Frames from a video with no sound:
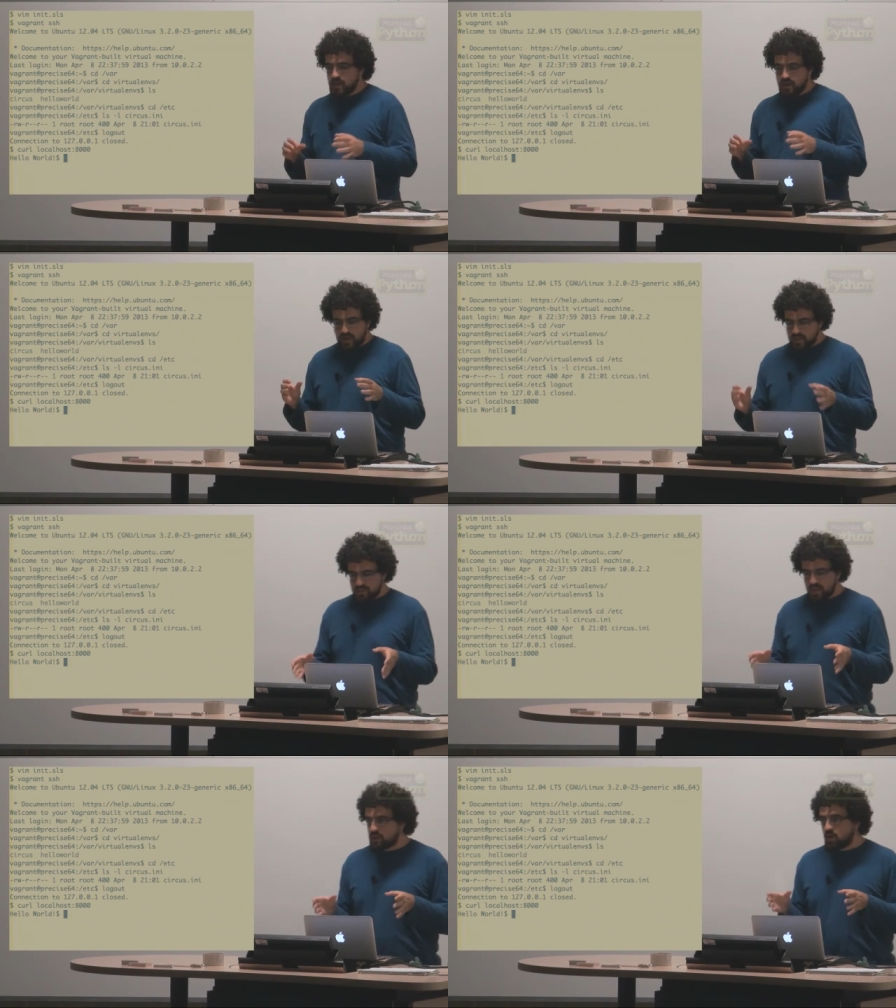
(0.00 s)
And I can
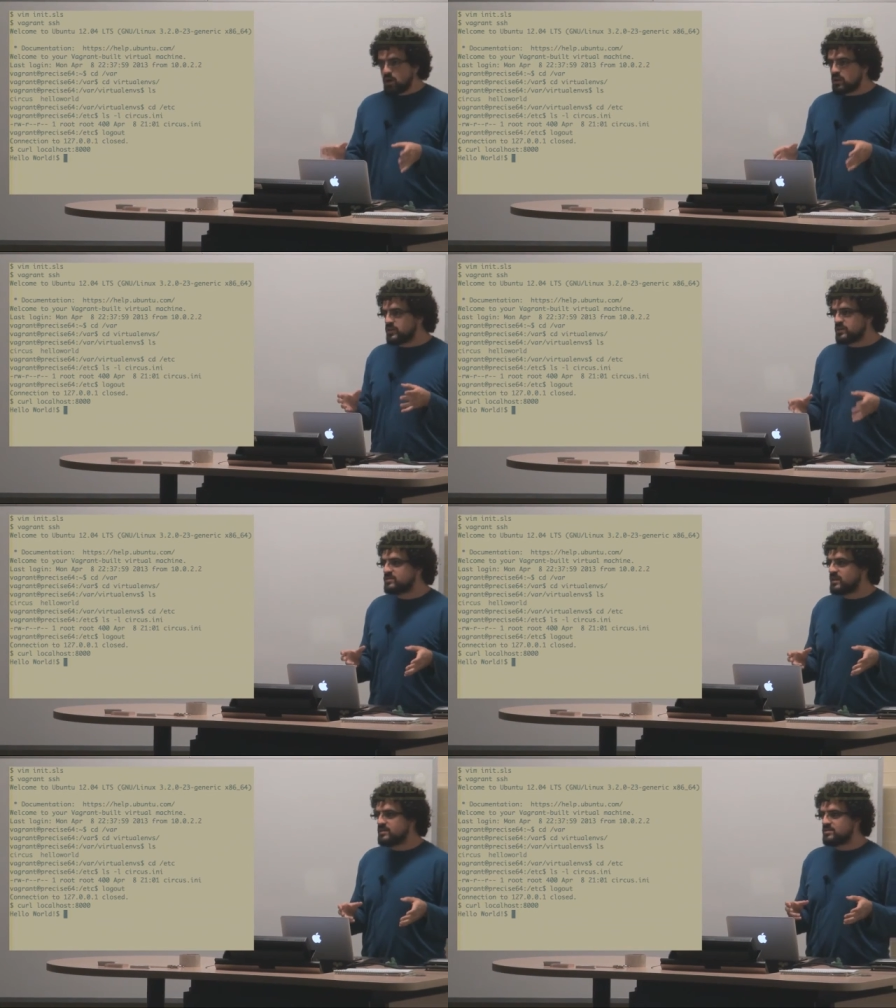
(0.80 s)
take all of this
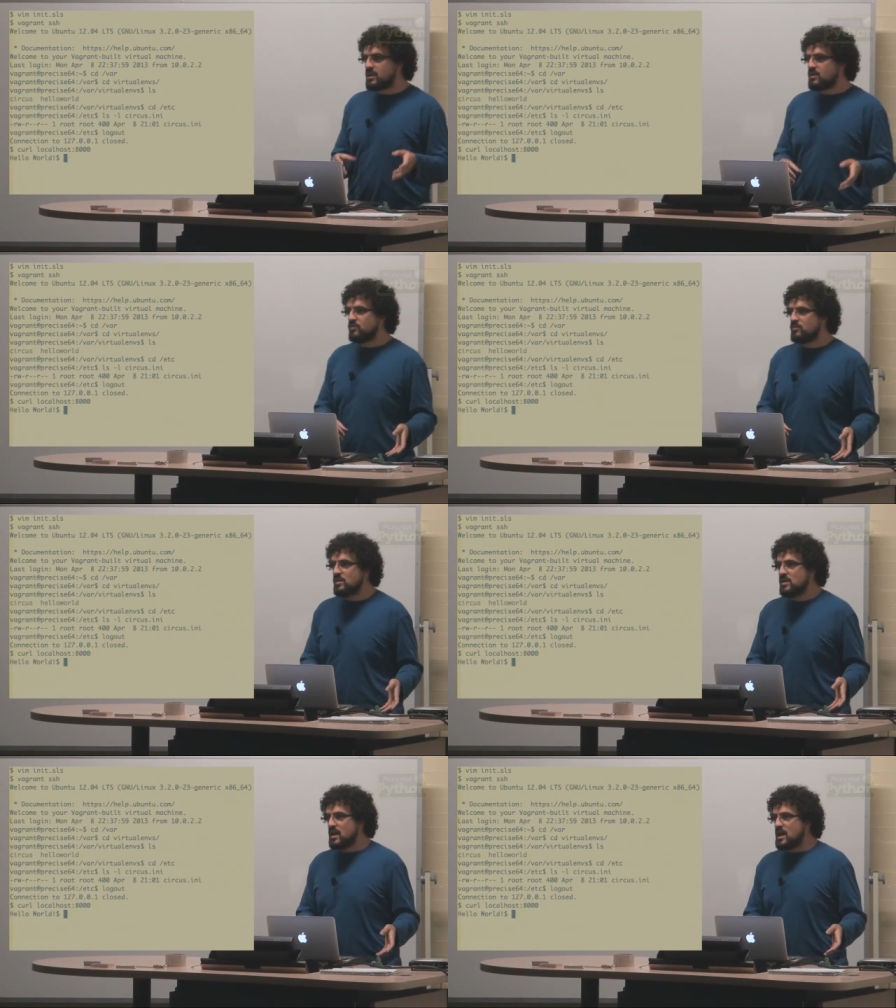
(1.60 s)
state stuff
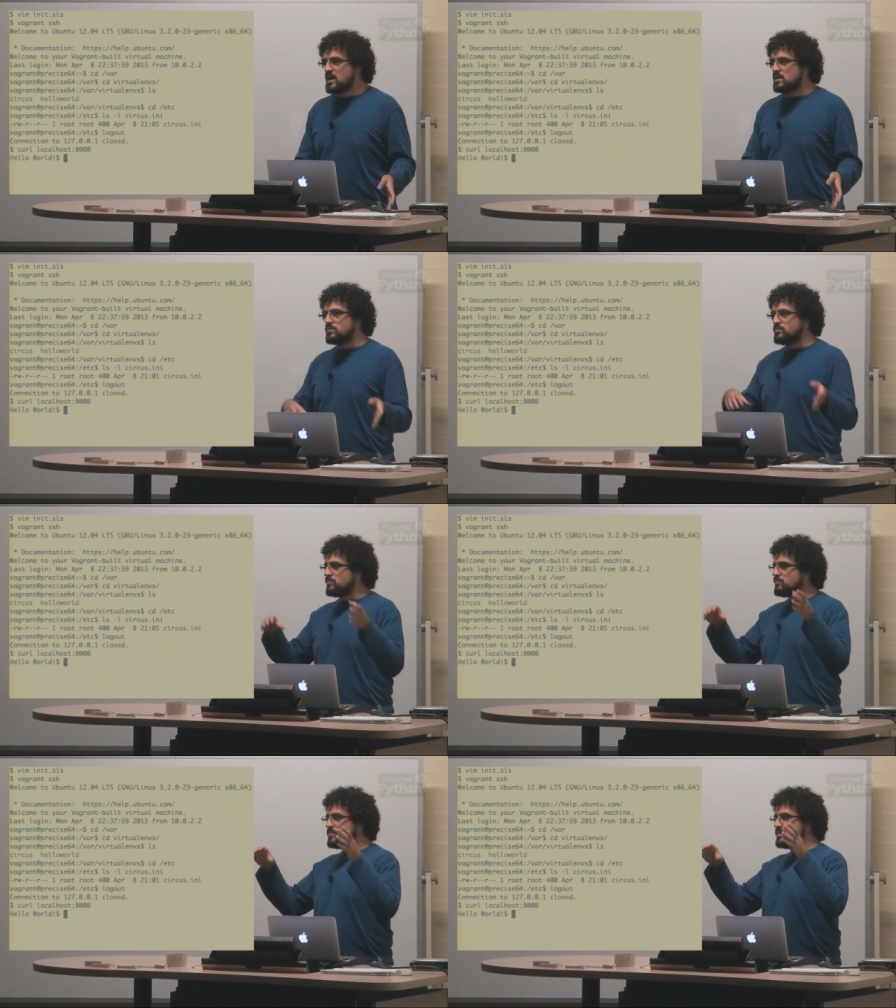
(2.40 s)
and
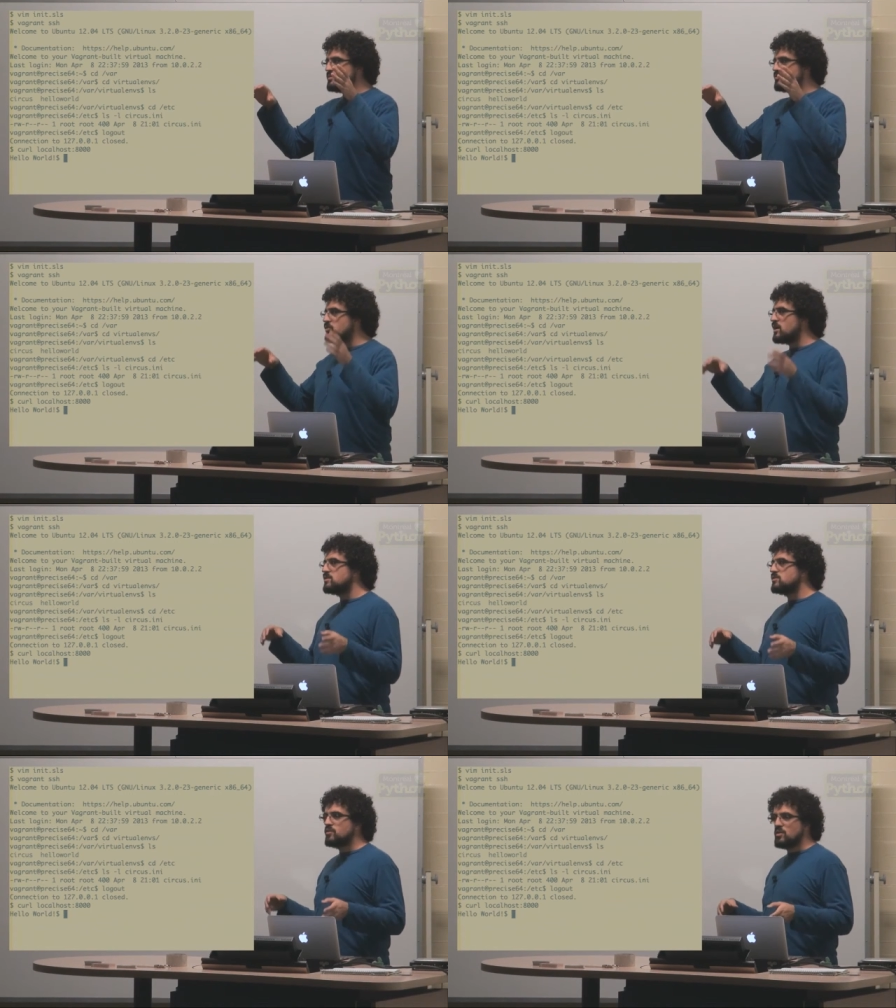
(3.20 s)

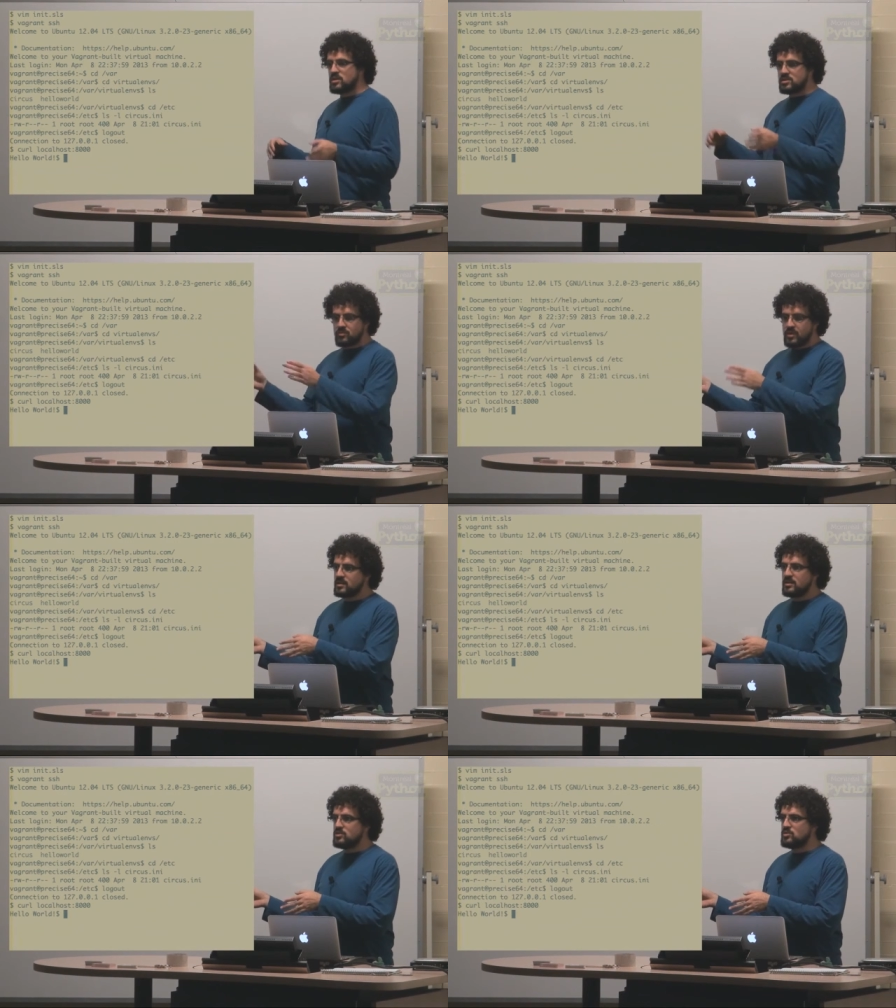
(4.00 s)
transfer it
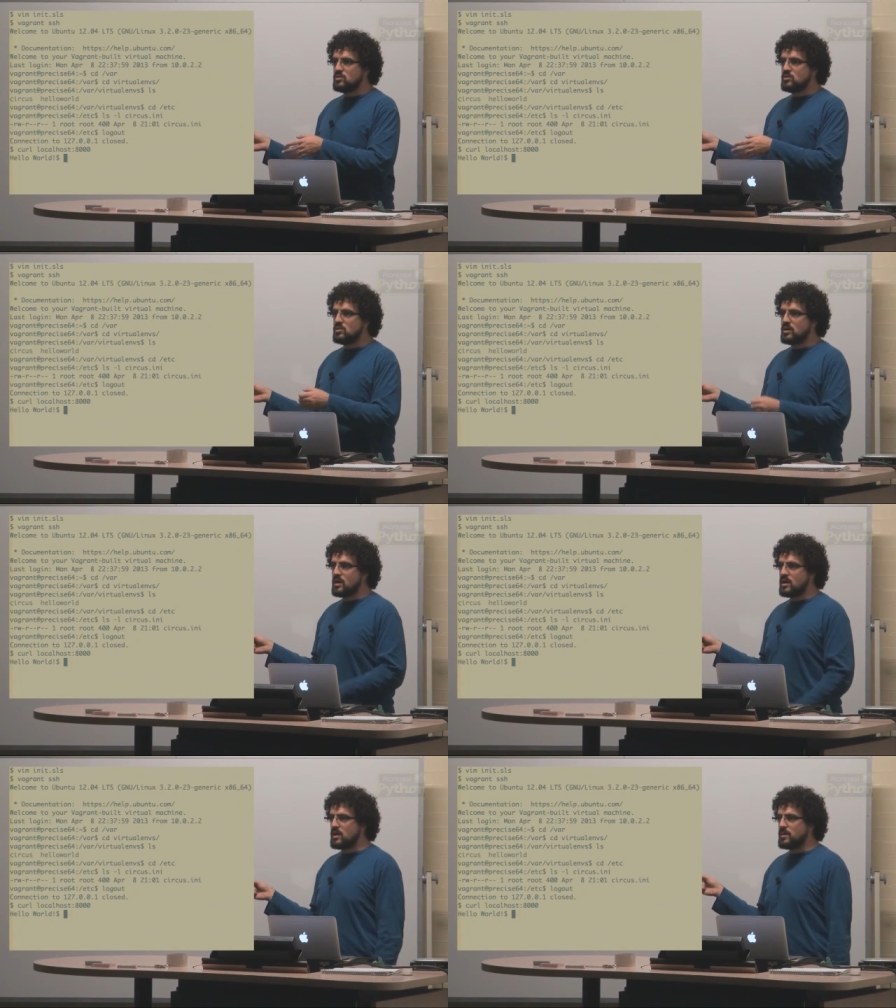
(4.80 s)
directly to
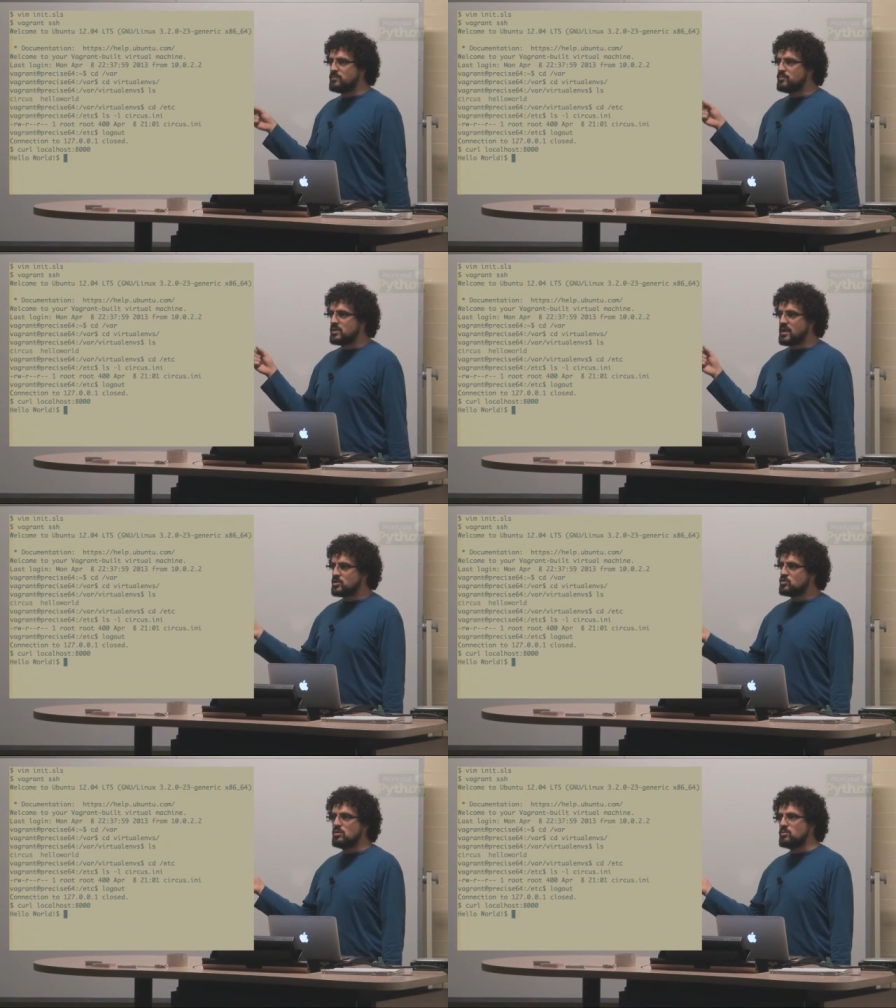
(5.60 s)
uh,
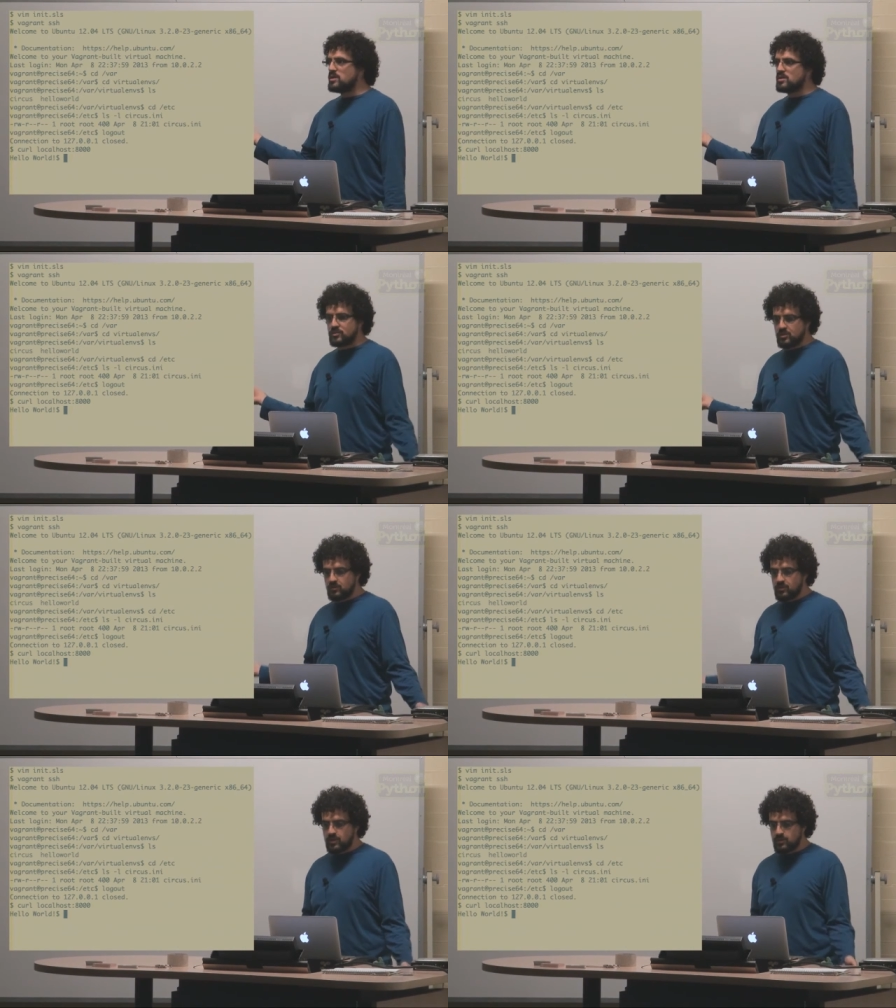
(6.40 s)
actual running
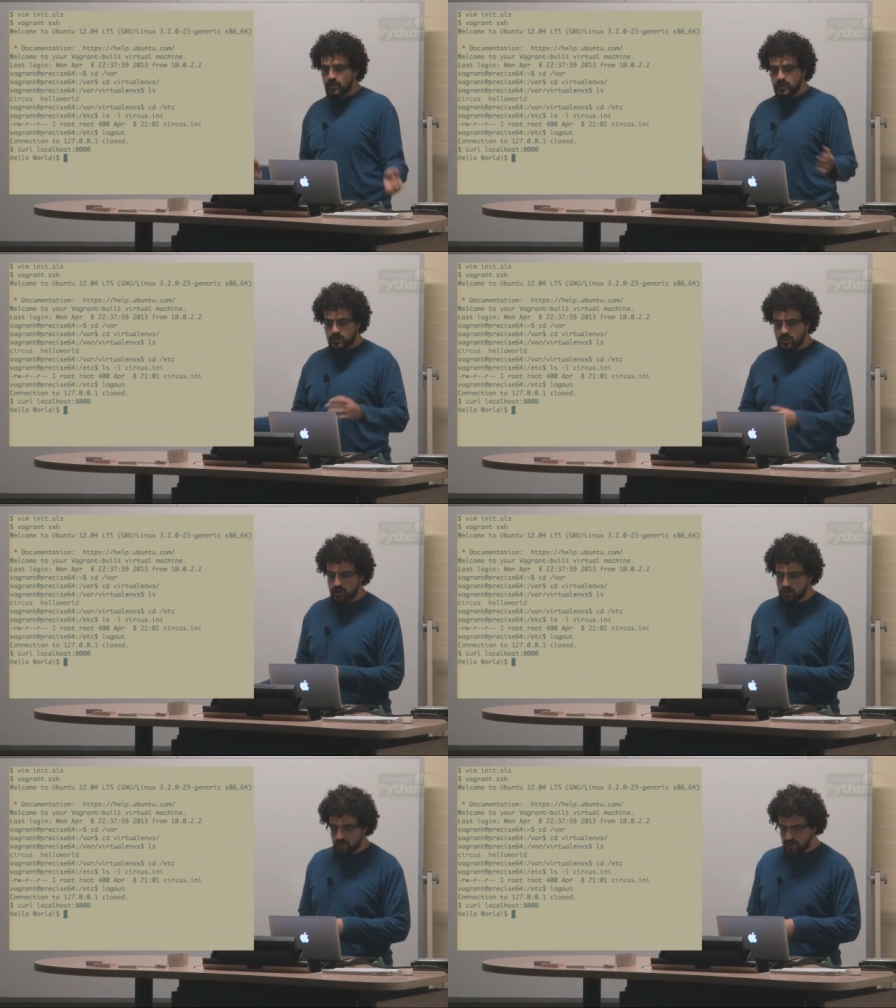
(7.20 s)
server and run it
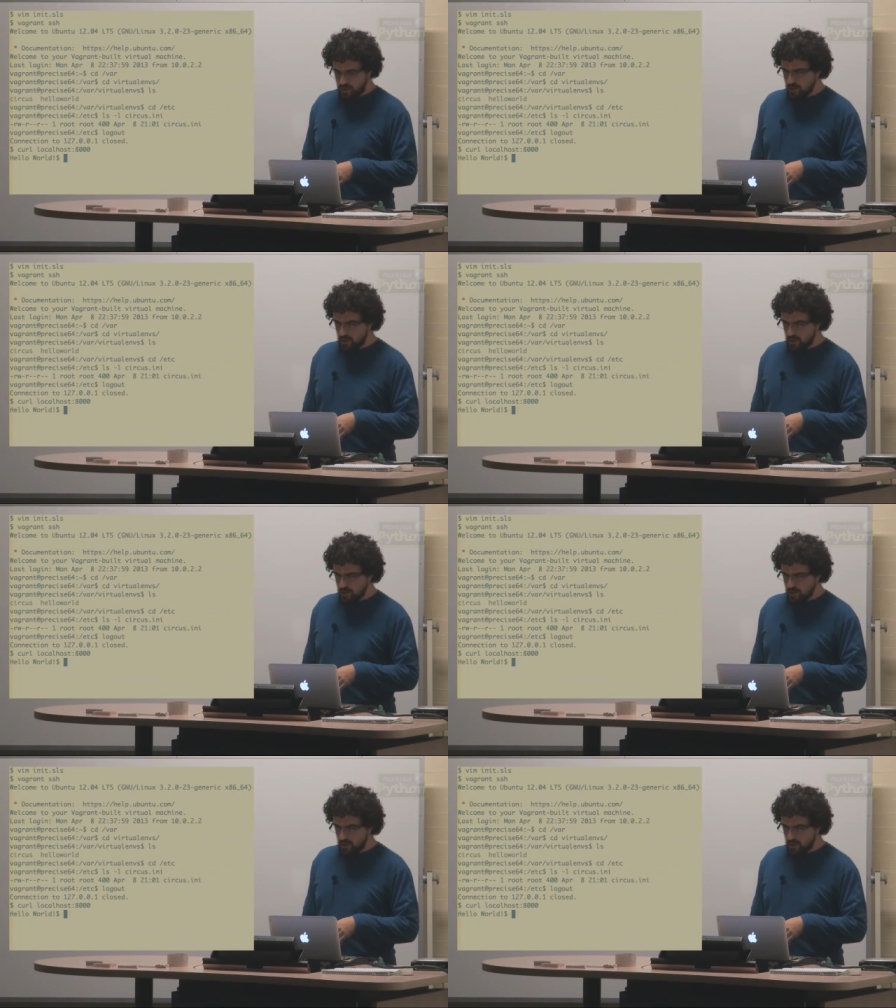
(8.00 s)
there.